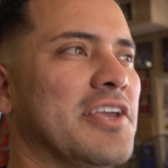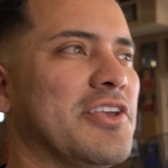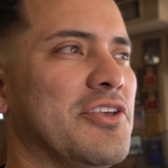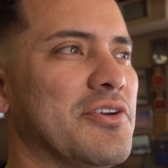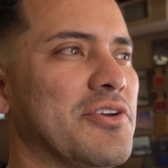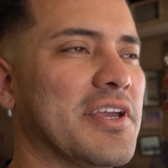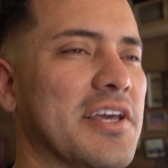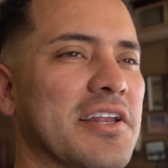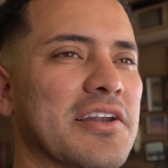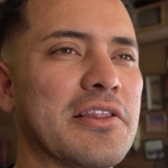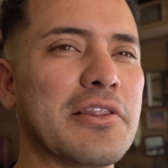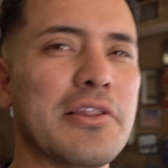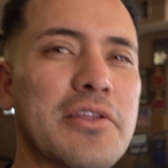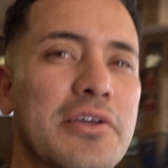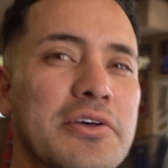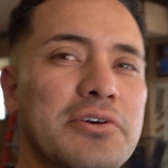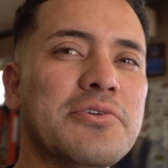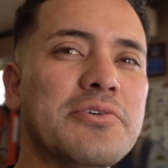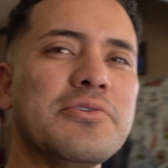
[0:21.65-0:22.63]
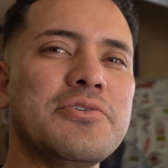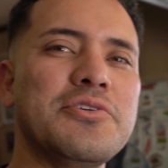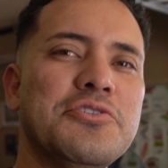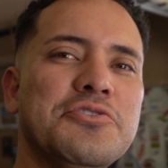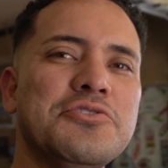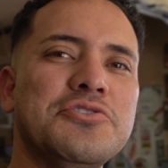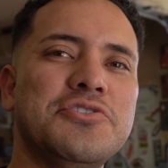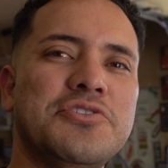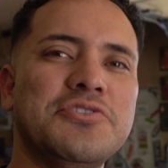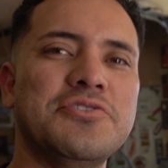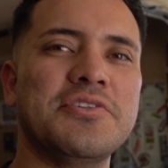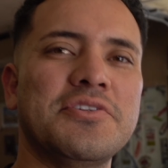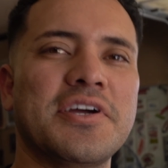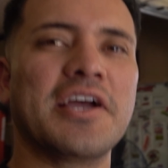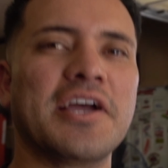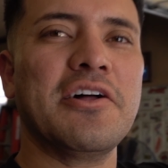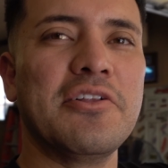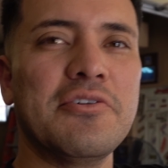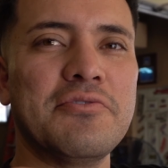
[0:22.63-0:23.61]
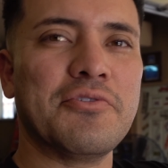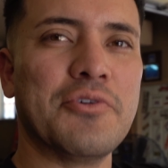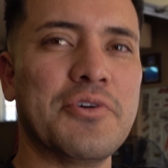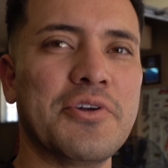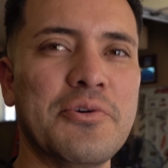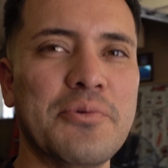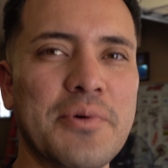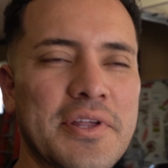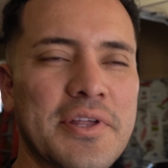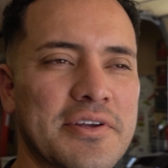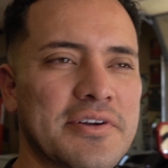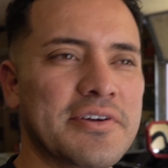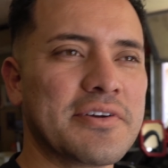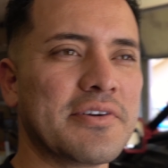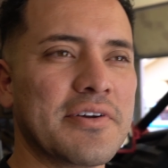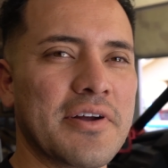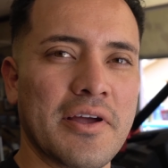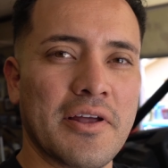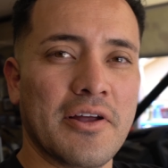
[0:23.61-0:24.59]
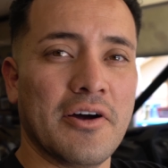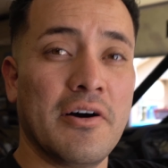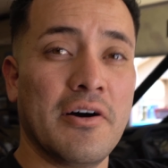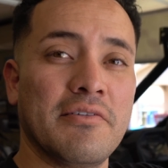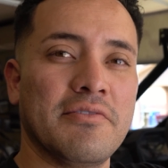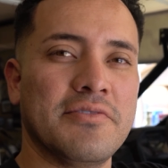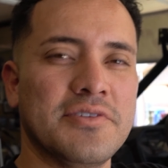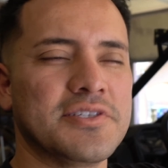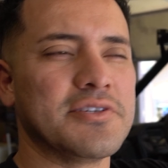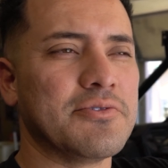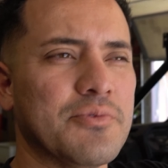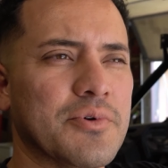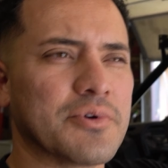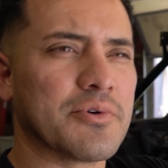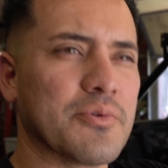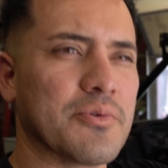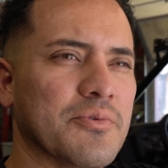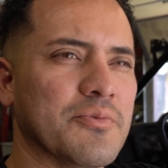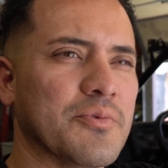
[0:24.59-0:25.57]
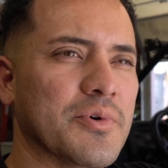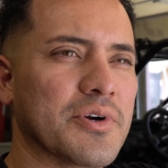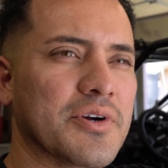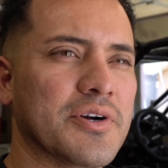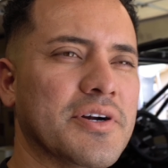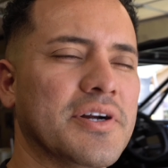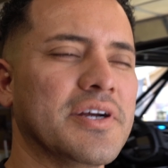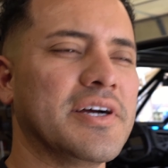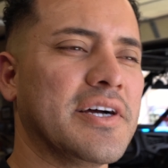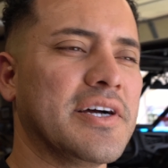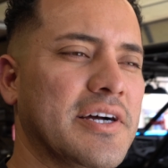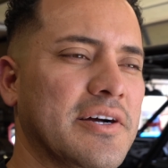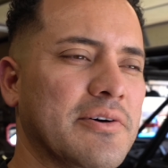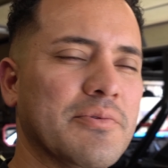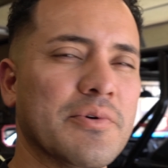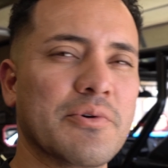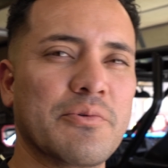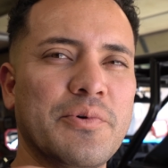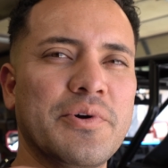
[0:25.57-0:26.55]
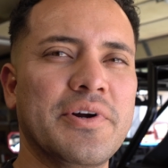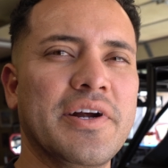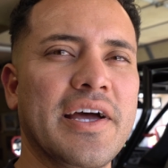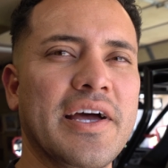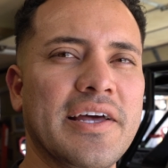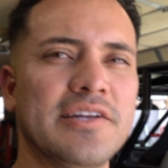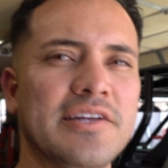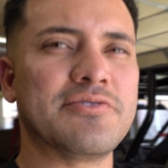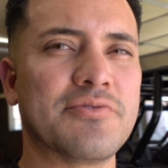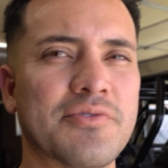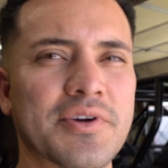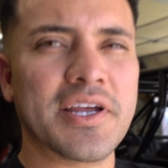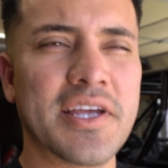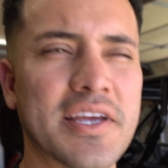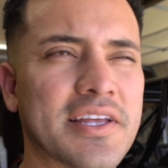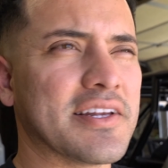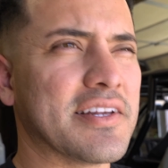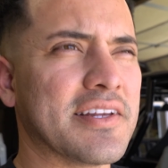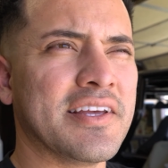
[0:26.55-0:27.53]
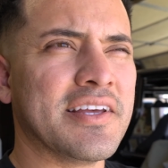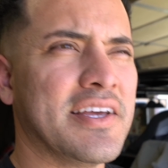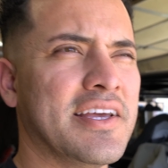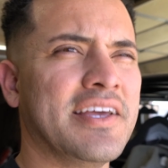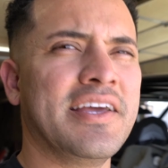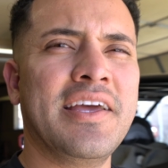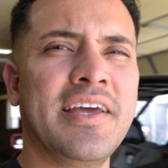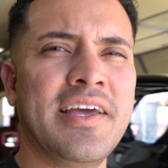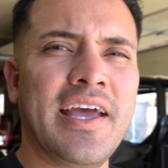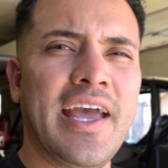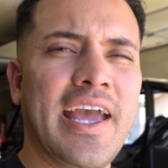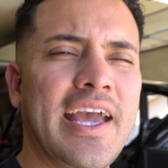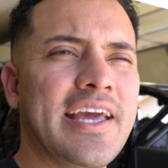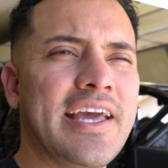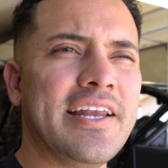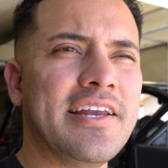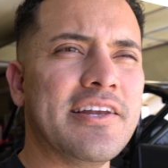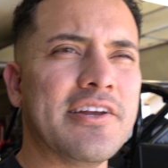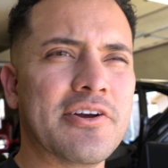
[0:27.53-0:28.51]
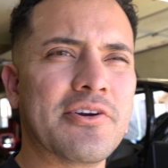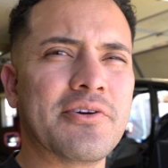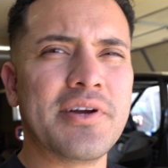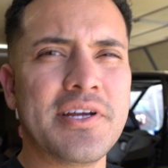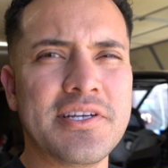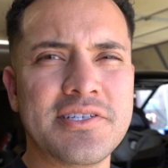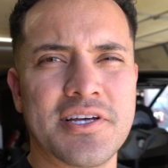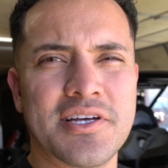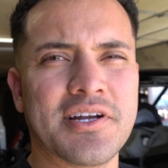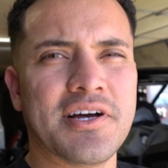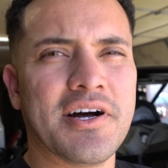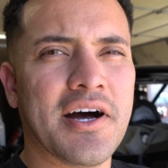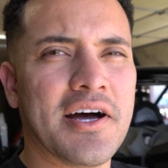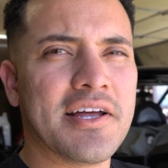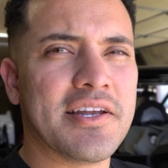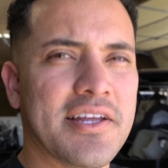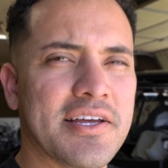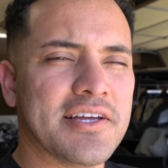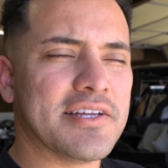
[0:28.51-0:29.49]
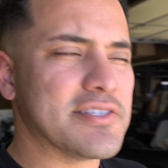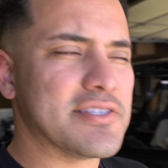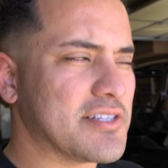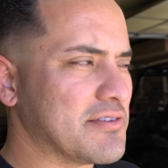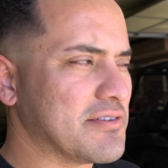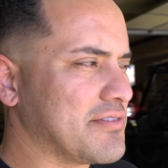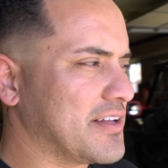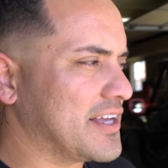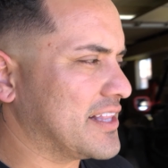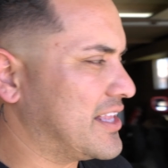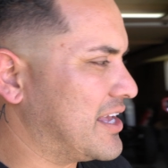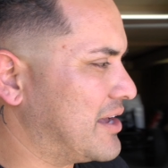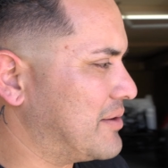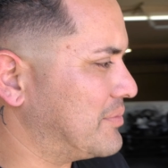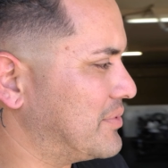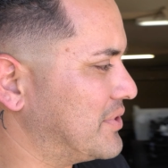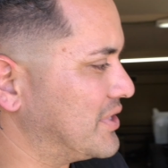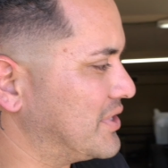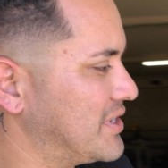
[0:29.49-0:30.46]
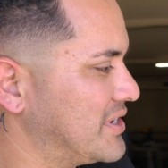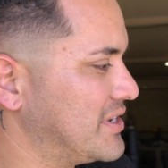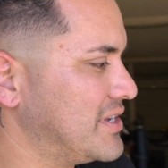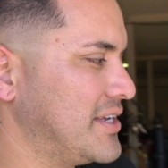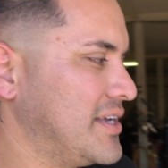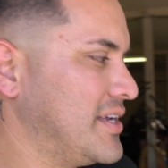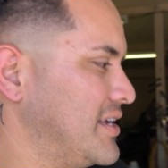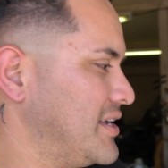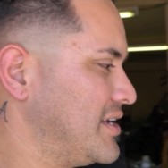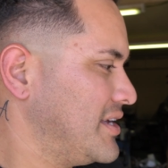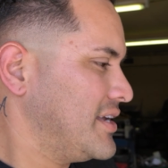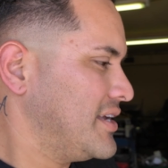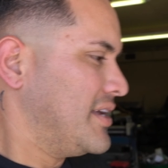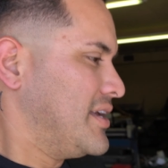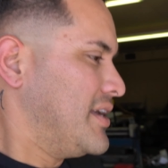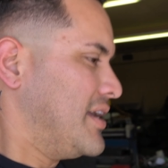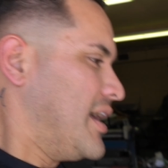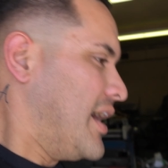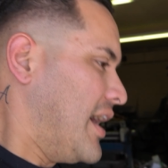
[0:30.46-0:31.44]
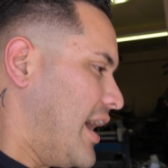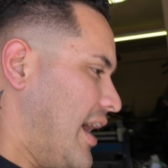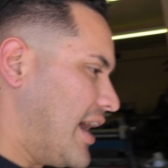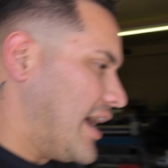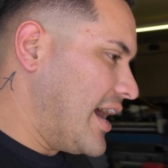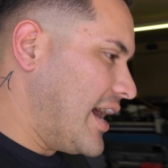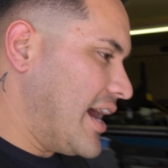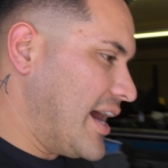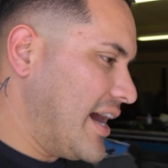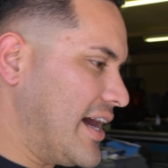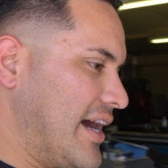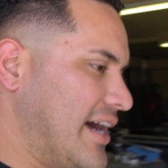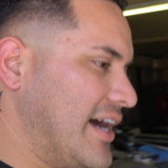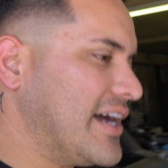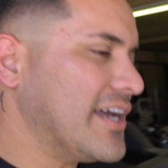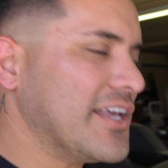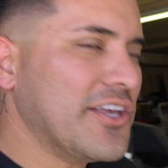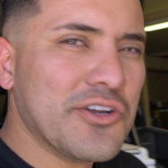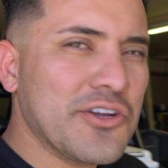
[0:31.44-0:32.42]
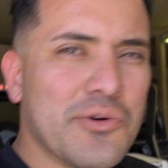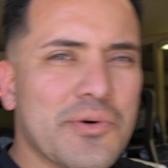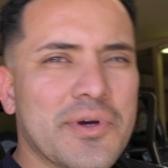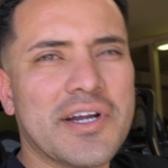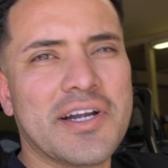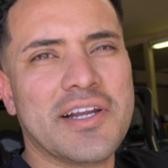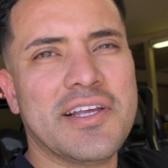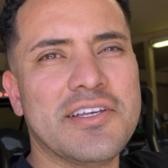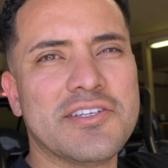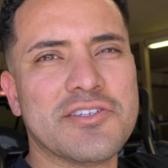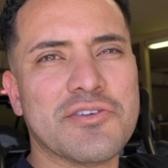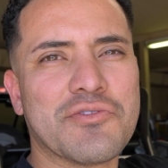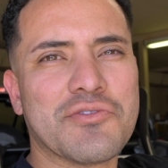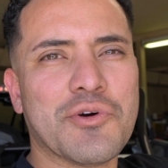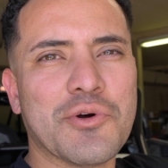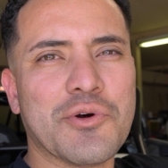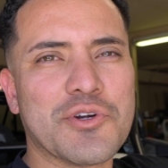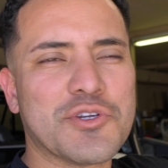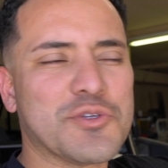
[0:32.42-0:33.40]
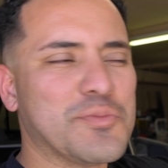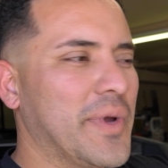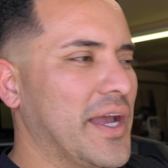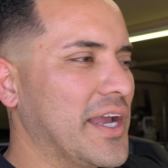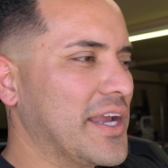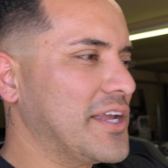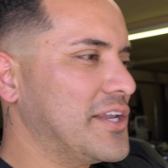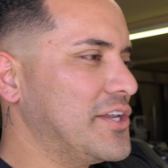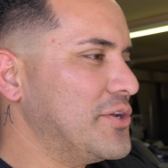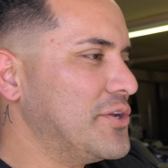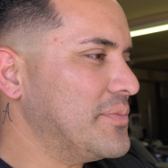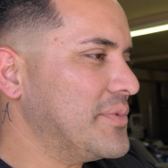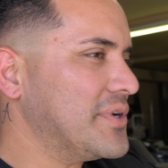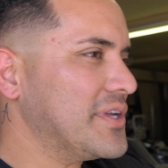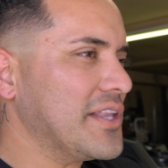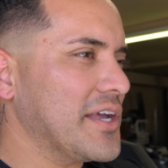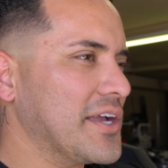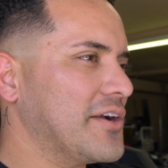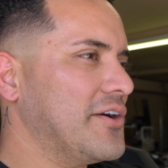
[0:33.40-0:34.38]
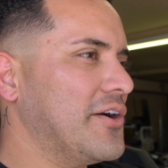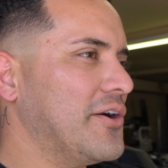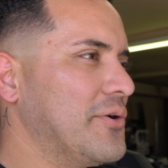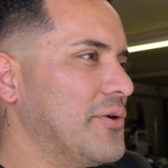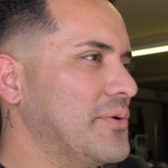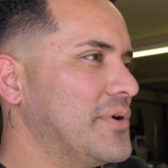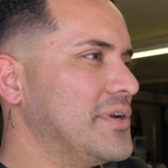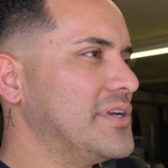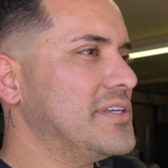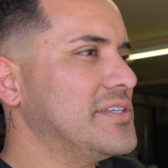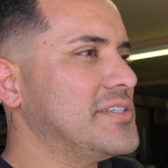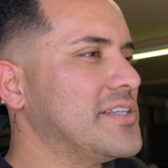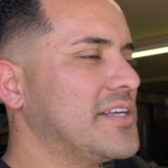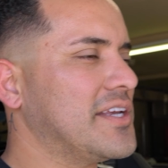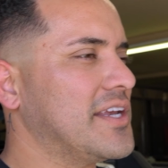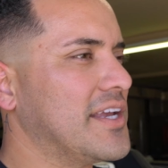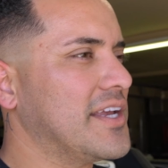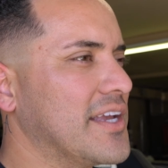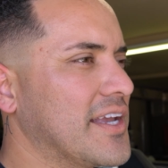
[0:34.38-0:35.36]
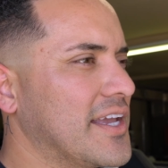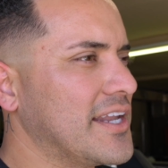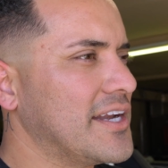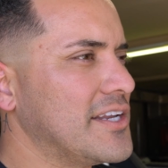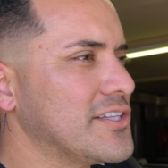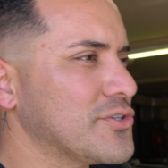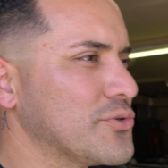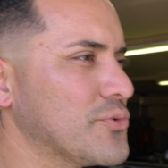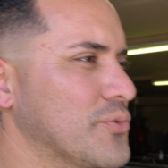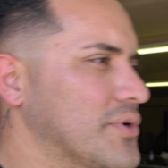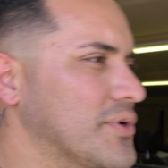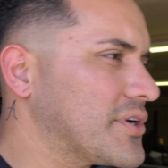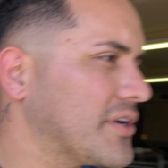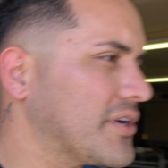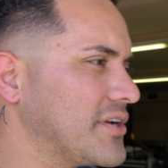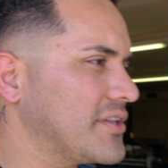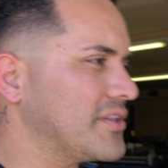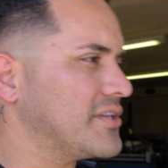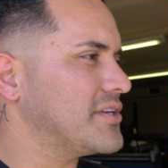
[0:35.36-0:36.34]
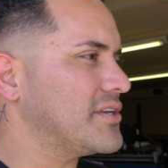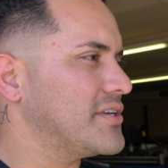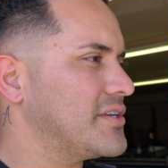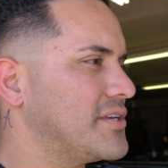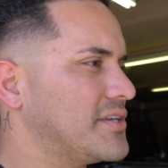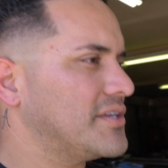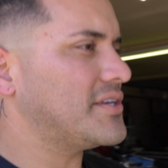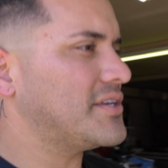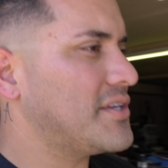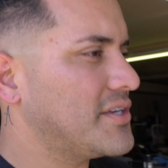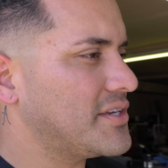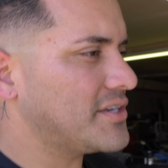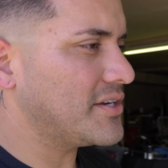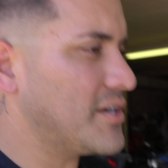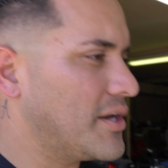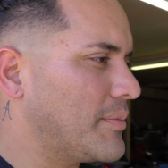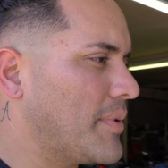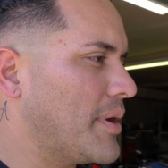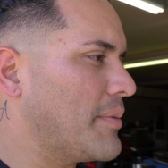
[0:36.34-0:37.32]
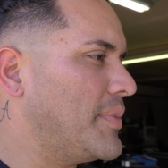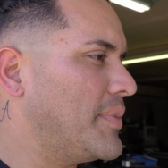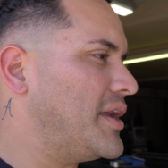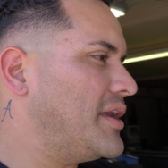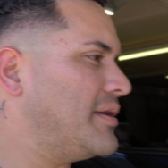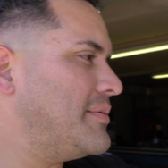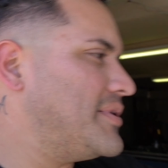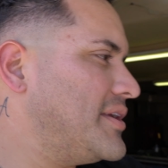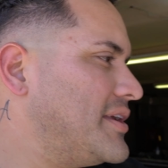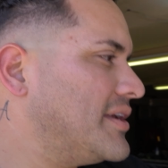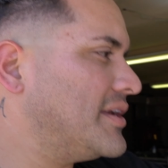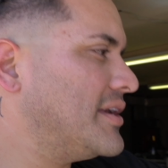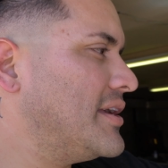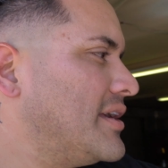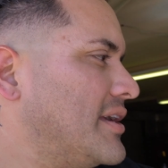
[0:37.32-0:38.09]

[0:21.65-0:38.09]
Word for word: You get a little used to the California weather. Obviously where where uh, where we're at it's freaking 80 degrees on a hot day and stuff like that, but Ah, you know what it is, of course, back in Yuma, like always, getting to work on the on my baby.